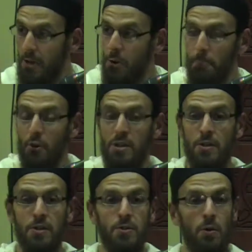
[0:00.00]
you a
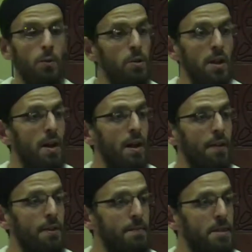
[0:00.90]
personal story. Wallahi,
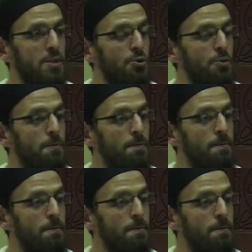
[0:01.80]
I think this is true.